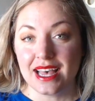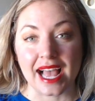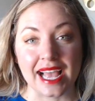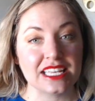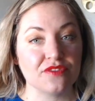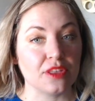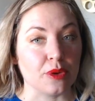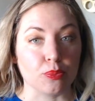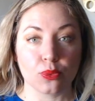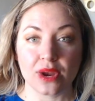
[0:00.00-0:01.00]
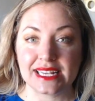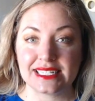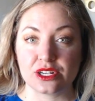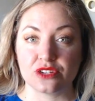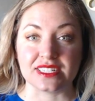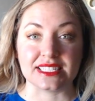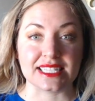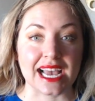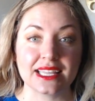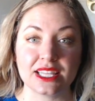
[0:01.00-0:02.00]
I give them a breakdown of
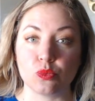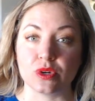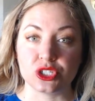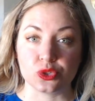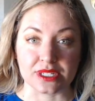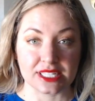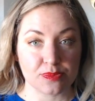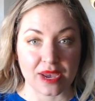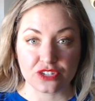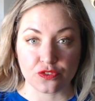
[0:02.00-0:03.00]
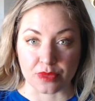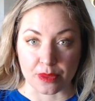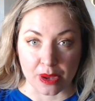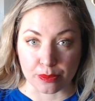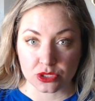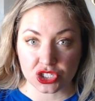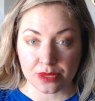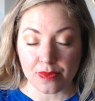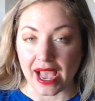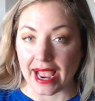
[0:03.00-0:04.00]
exactly what to expect from the
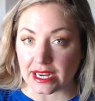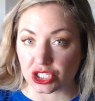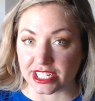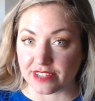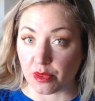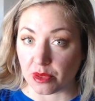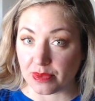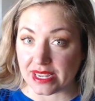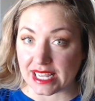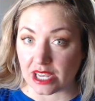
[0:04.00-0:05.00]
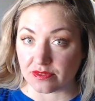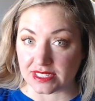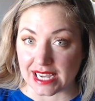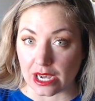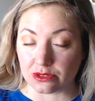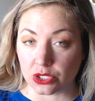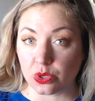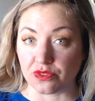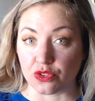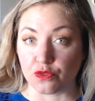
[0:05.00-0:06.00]
membership. I actually give them a PDF download
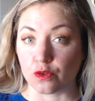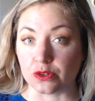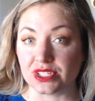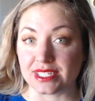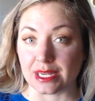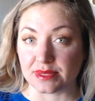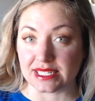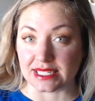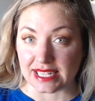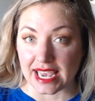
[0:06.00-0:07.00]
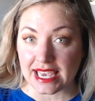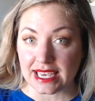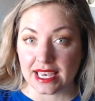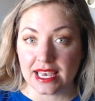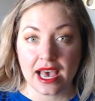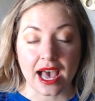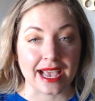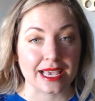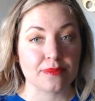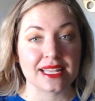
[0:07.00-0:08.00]
of the first steps to take.
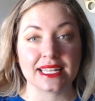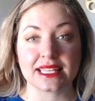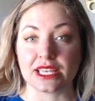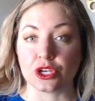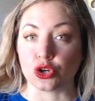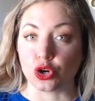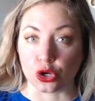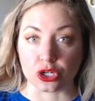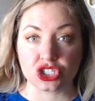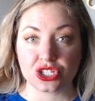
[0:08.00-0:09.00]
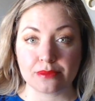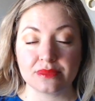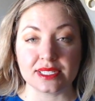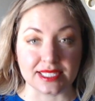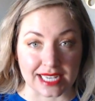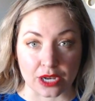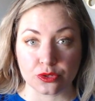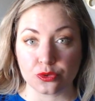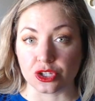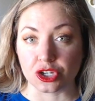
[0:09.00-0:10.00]
I immediately encourage them to
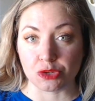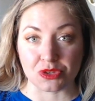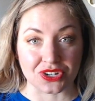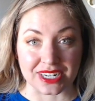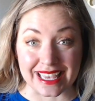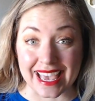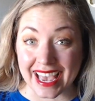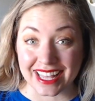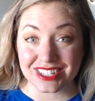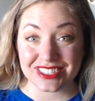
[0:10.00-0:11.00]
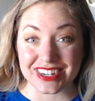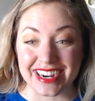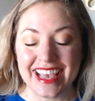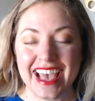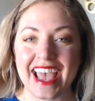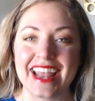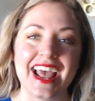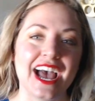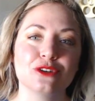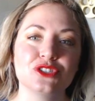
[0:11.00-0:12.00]
download the community calendar and
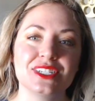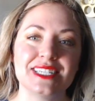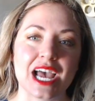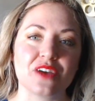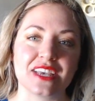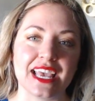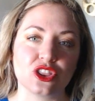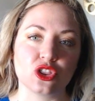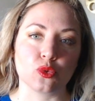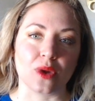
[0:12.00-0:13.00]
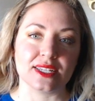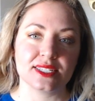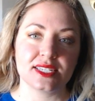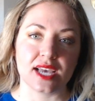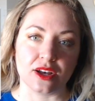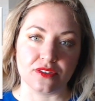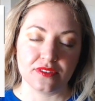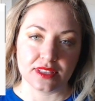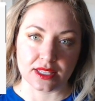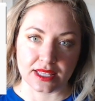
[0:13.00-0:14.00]
how to navigate the rest of
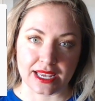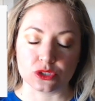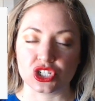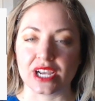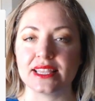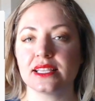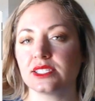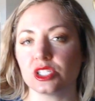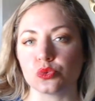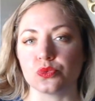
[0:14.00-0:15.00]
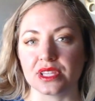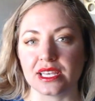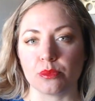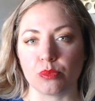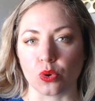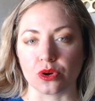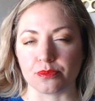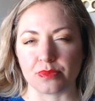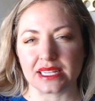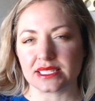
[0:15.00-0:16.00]
the lounge. I think this is really important
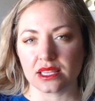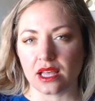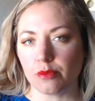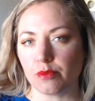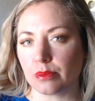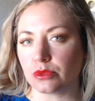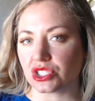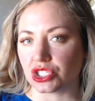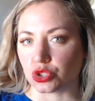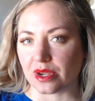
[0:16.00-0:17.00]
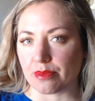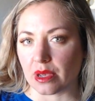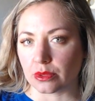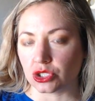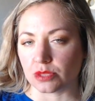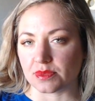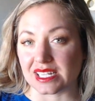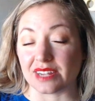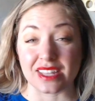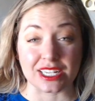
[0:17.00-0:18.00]
because a lot of members can join memberships, and
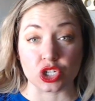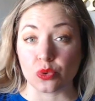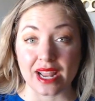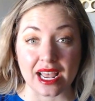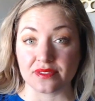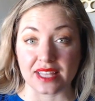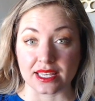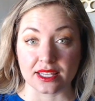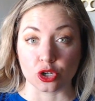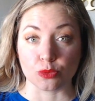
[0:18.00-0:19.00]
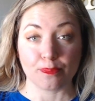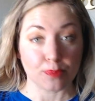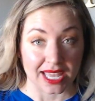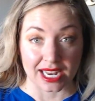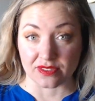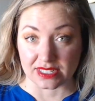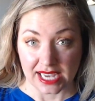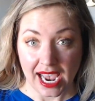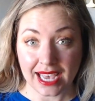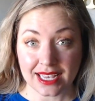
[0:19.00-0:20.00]
if they don't have that clear plan of
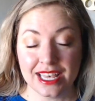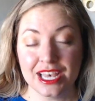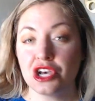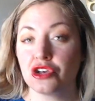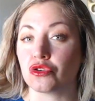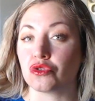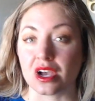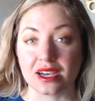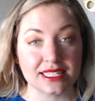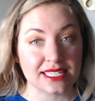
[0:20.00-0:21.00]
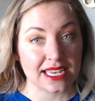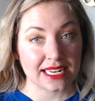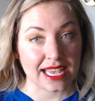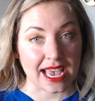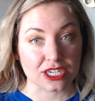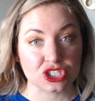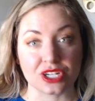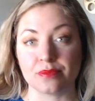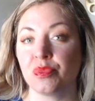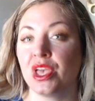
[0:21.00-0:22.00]
attack, they're not going to take any
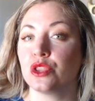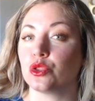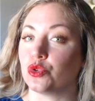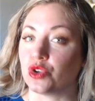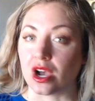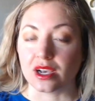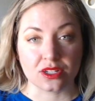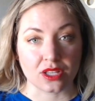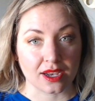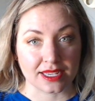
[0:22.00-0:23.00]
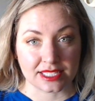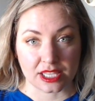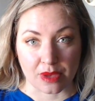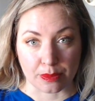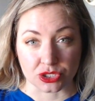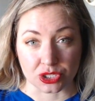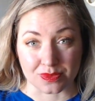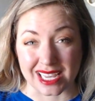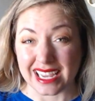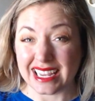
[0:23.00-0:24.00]
action. They're not going to log into the membership
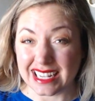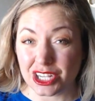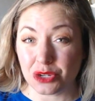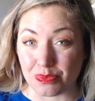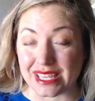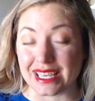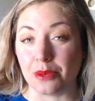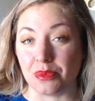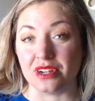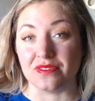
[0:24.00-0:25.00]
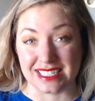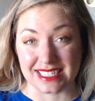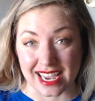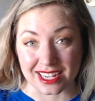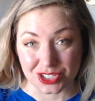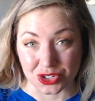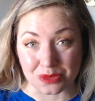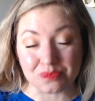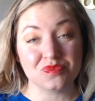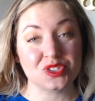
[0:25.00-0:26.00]
site, and it could be a bit of a disaster.
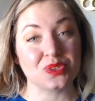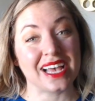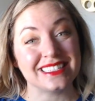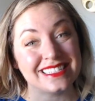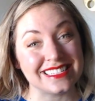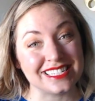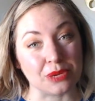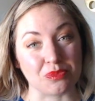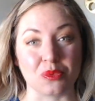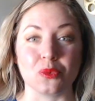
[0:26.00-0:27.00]
So that's step number